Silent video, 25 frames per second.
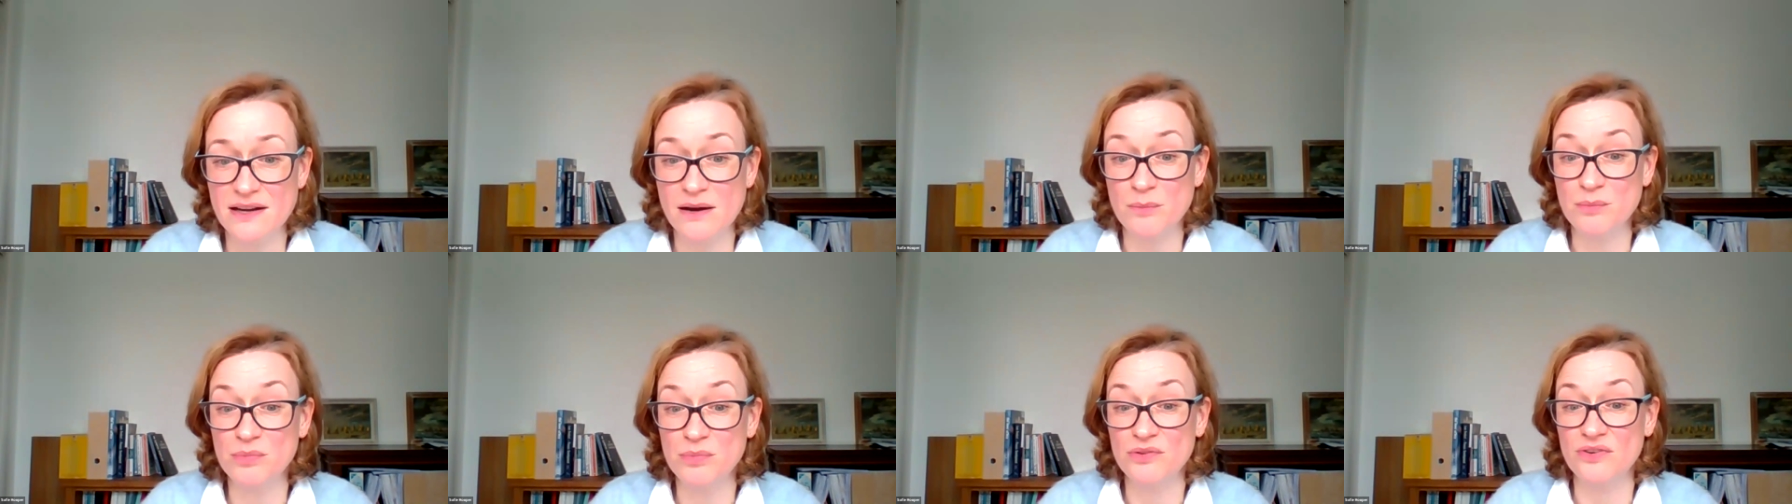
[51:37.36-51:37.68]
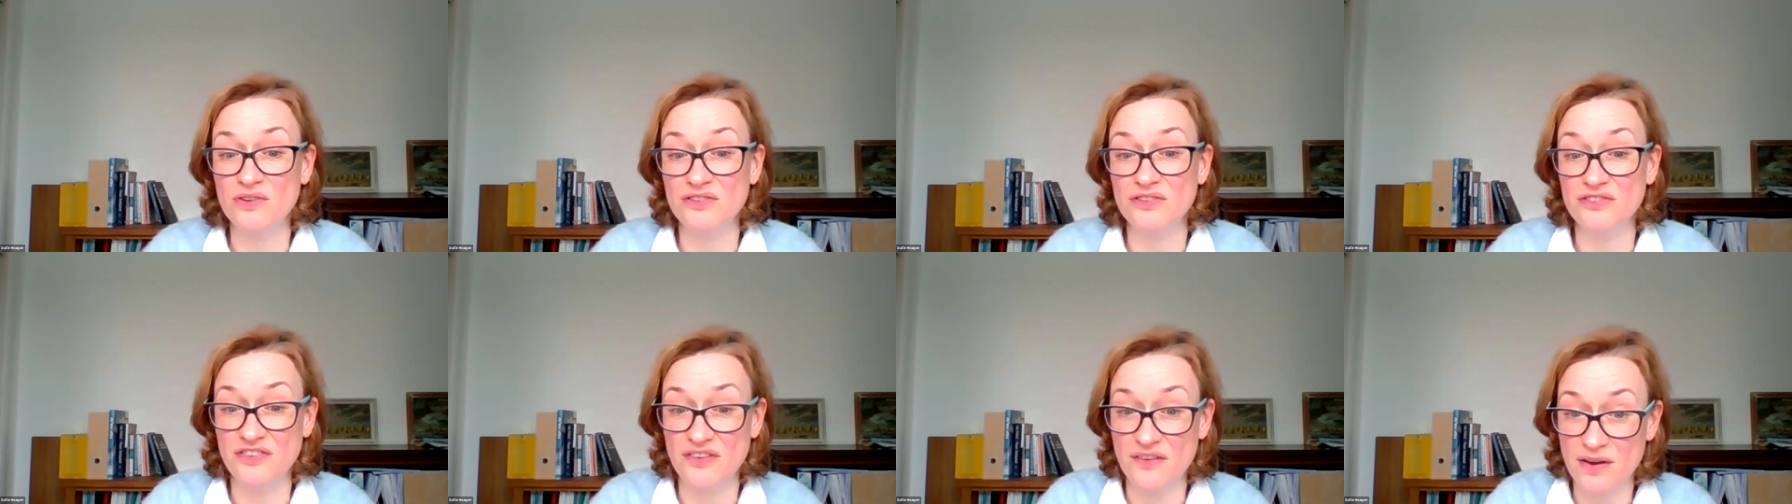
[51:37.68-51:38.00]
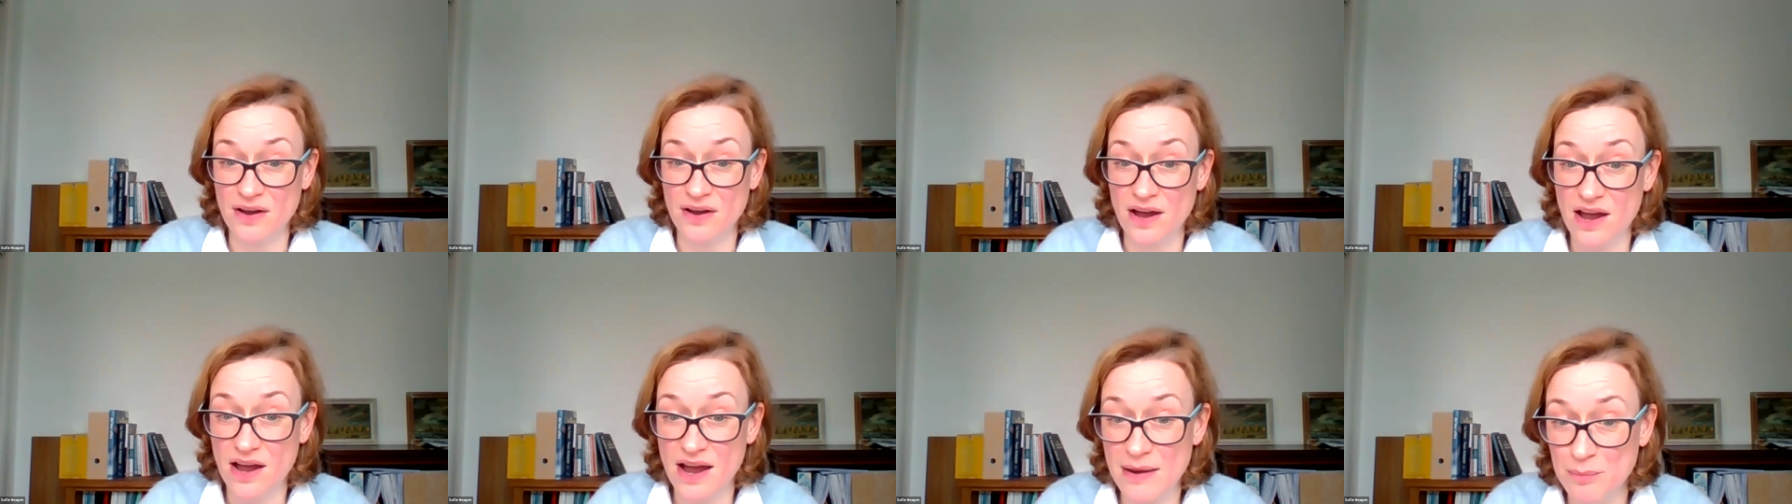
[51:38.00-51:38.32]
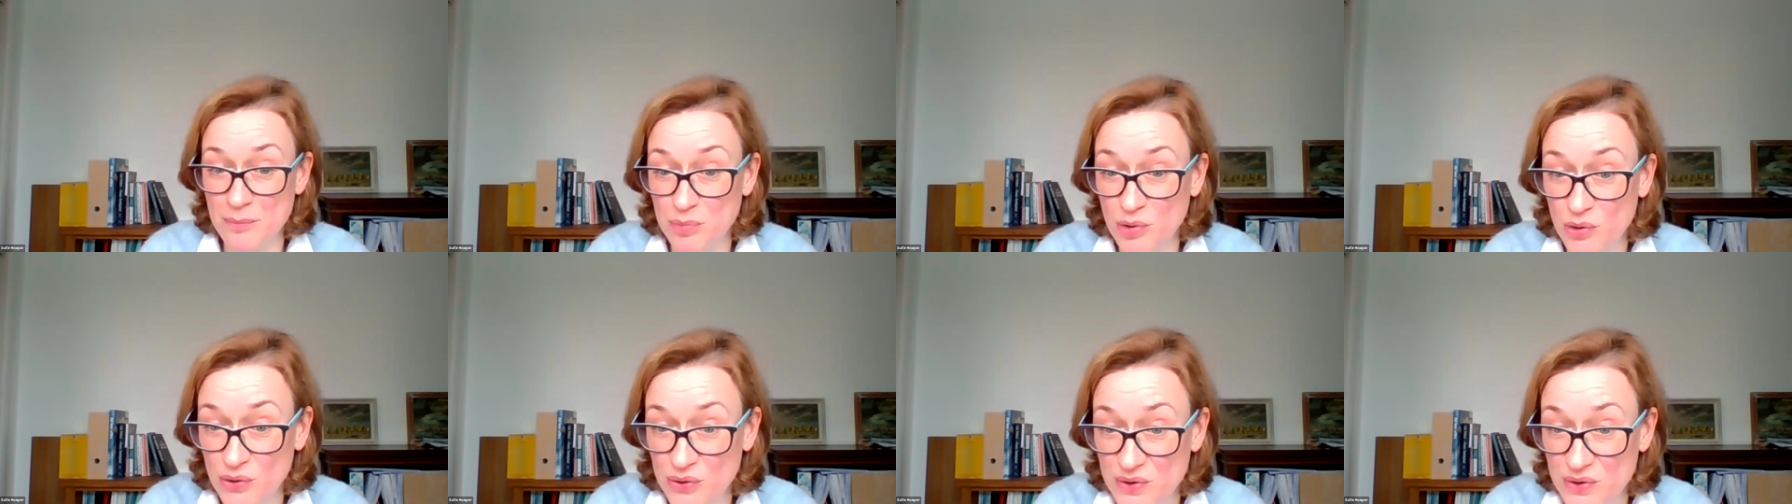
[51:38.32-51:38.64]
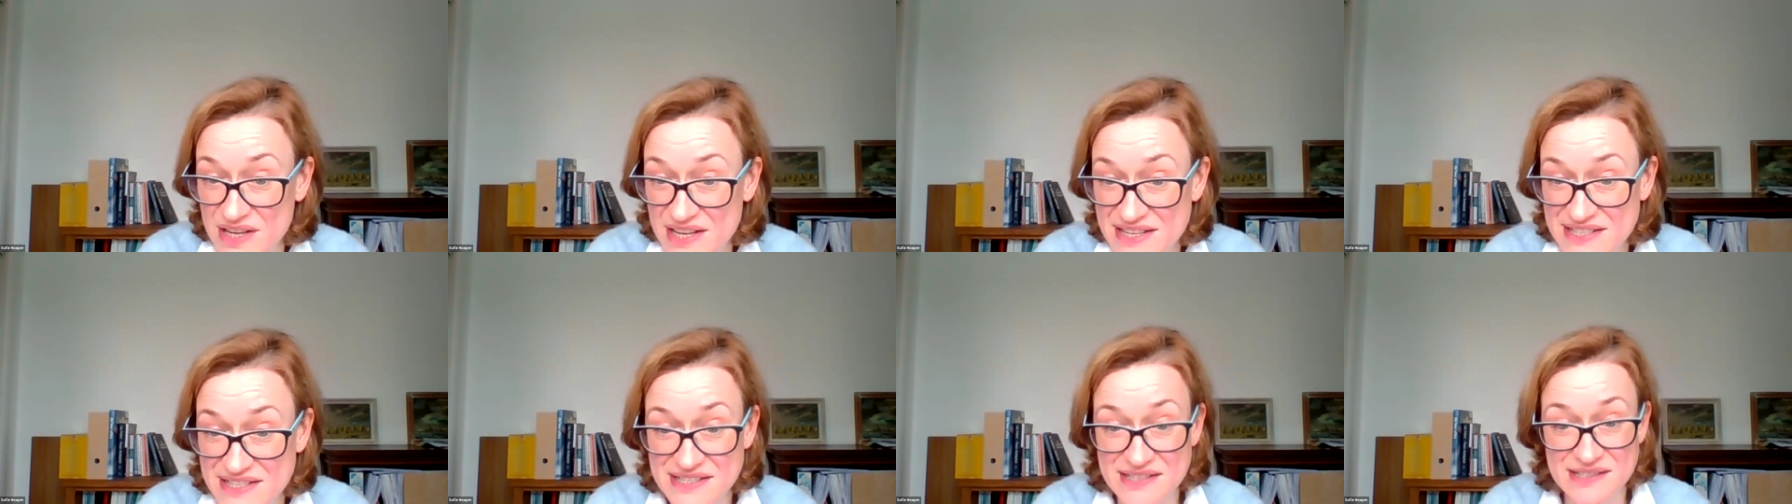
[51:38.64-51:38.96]
the number of
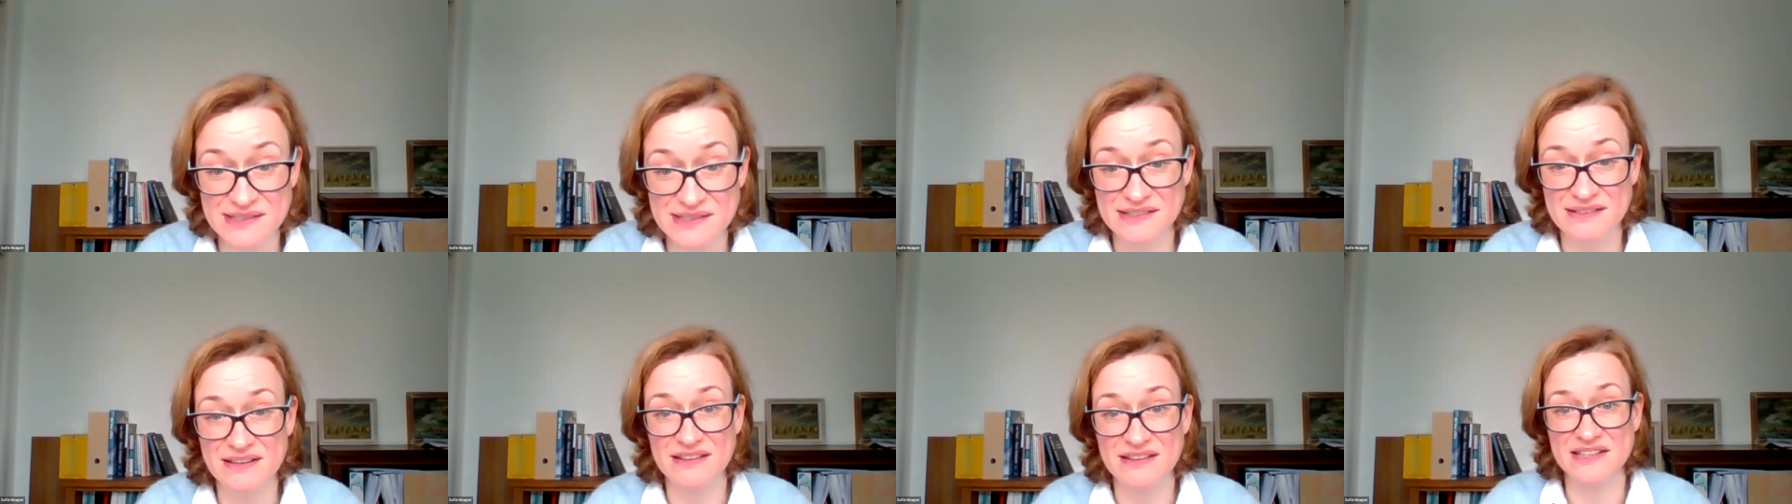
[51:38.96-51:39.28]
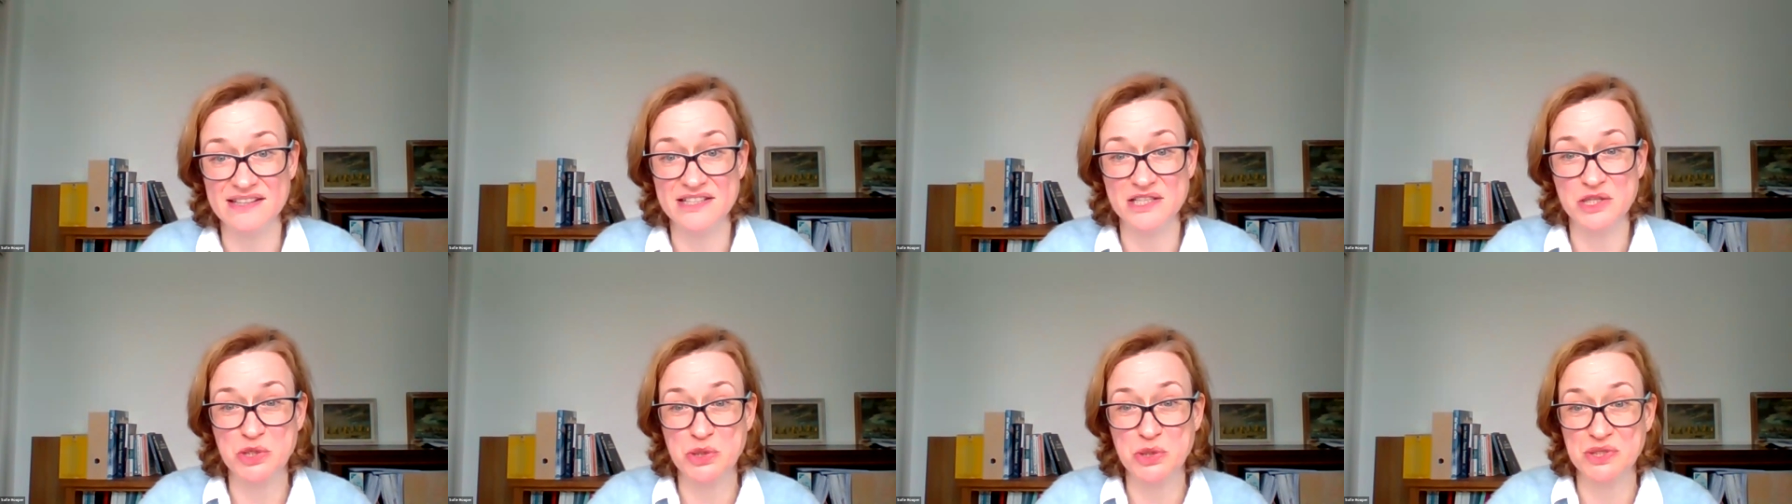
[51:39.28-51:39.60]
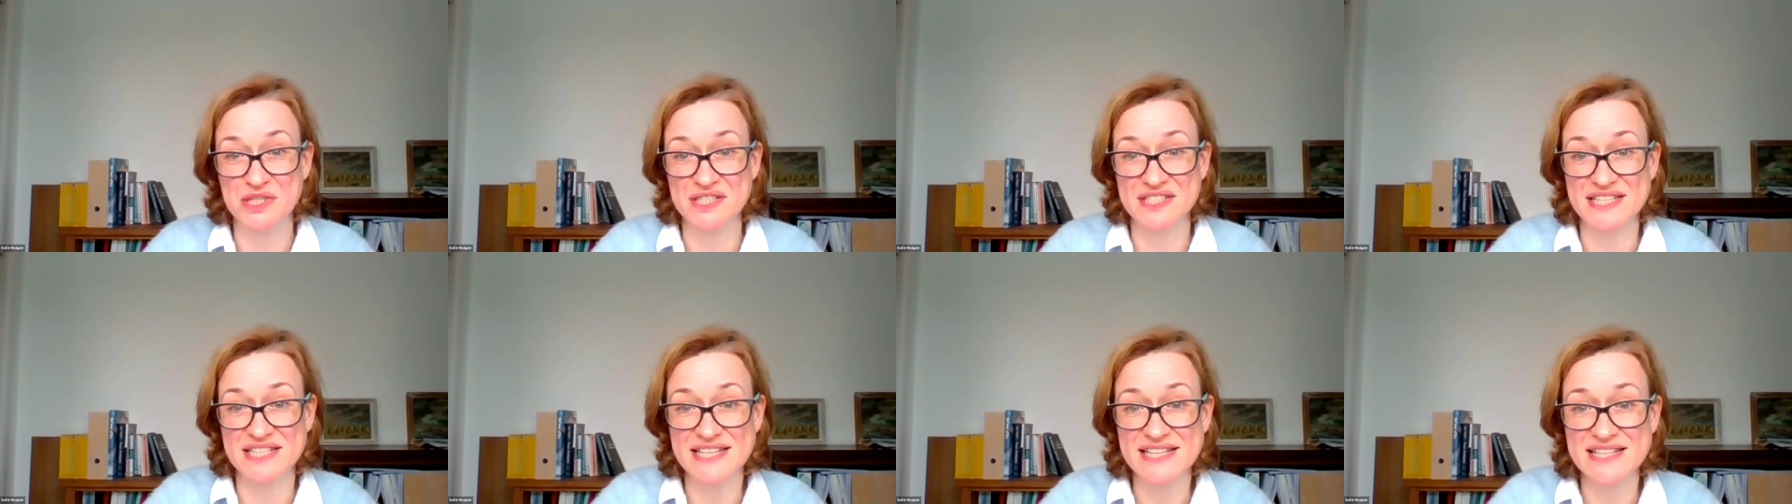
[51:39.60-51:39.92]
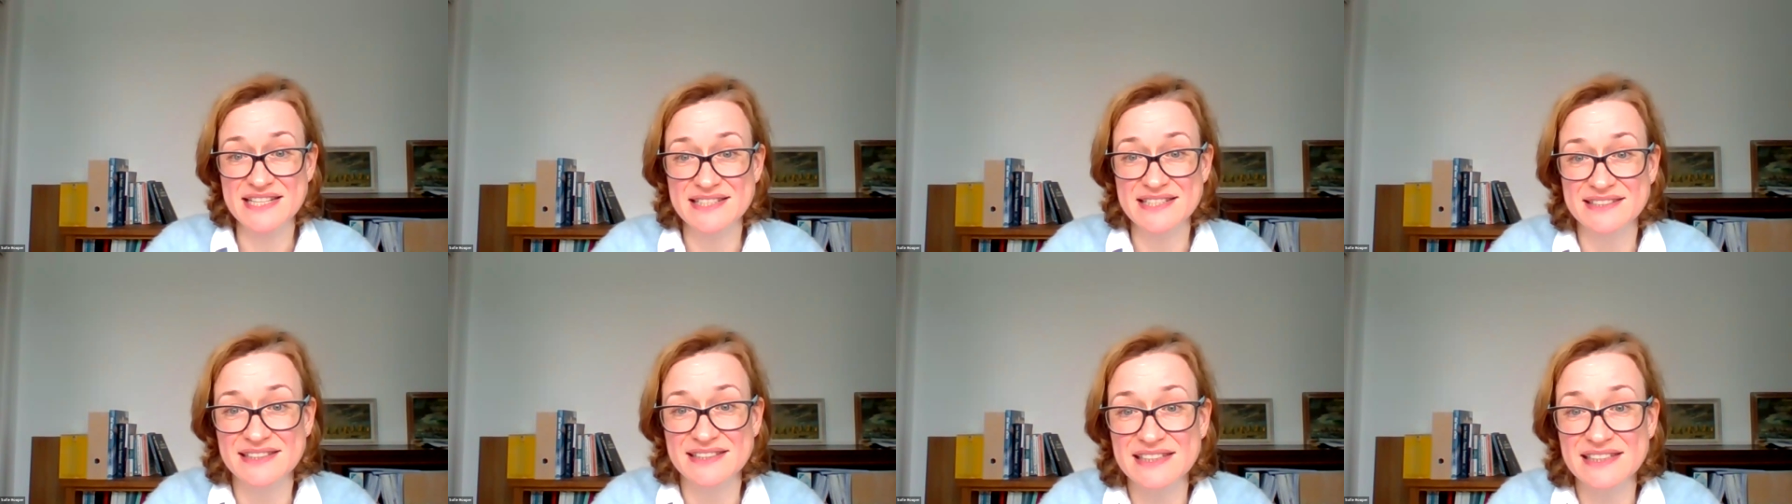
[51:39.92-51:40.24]
employees? Interesting.